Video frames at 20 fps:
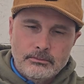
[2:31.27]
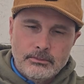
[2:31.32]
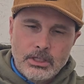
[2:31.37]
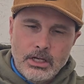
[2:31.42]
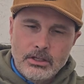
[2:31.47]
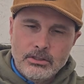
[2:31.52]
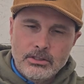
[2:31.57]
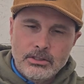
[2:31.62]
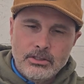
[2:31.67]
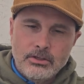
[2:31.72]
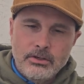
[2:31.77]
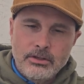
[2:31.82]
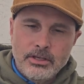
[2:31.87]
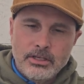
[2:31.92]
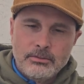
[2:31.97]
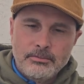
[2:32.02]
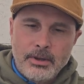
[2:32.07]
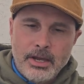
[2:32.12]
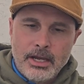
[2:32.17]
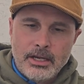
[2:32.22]
unscrew
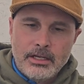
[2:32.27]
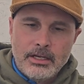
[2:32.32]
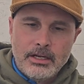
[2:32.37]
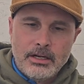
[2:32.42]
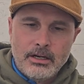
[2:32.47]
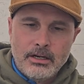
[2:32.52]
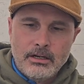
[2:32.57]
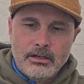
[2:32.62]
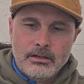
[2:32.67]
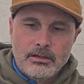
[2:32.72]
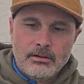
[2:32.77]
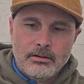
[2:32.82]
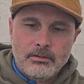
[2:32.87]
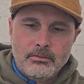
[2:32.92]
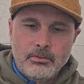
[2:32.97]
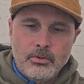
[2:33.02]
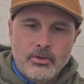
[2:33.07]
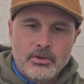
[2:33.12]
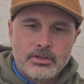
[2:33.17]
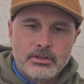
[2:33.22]
this back here,
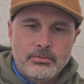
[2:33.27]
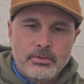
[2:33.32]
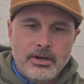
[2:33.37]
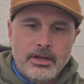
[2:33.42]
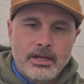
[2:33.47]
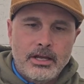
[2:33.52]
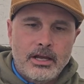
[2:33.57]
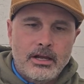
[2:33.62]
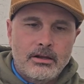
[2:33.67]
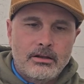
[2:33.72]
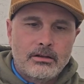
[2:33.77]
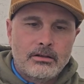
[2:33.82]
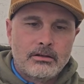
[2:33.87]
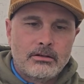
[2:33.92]
pull the spring out,